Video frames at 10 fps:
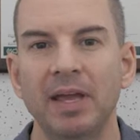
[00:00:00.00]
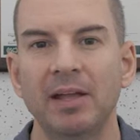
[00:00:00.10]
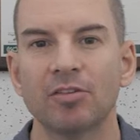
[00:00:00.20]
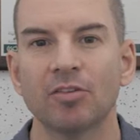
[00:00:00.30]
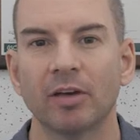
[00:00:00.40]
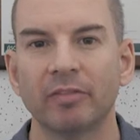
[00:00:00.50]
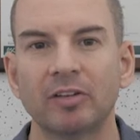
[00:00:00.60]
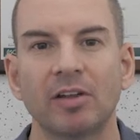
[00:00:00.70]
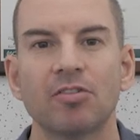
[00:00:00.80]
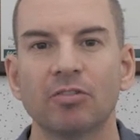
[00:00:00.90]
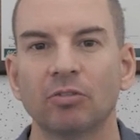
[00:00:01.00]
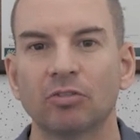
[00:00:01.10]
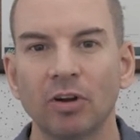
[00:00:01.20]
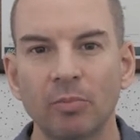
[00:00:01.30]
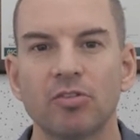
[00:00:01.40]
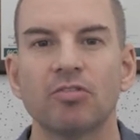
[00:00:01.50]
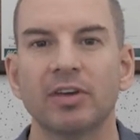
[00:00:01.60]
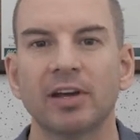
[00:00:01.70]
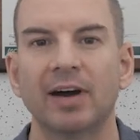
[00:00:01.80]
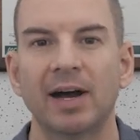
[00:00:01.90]
pages of additional
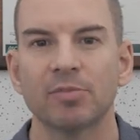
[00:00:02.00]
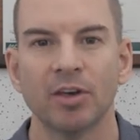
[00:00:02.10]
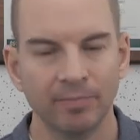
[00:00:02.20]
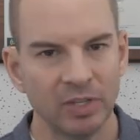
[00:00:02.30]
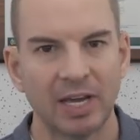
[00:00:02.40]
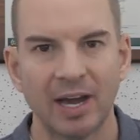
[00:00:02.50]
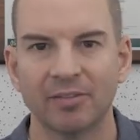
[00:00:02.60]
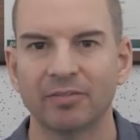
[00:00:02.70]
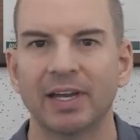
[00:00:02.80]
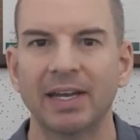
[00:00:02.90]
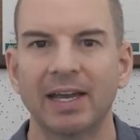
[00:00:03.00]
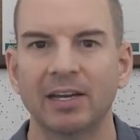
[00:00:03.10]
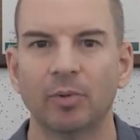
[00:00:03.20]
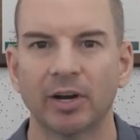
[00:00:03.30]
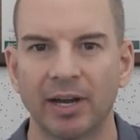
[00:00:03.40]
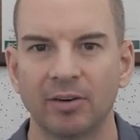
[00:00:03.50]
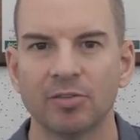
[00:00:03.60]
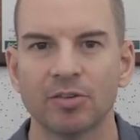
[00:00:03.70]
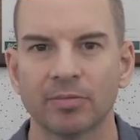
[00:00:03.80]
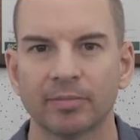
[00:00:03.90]
troubleshooting labs you can't find anywhere
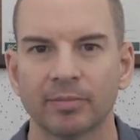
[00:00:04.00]
else.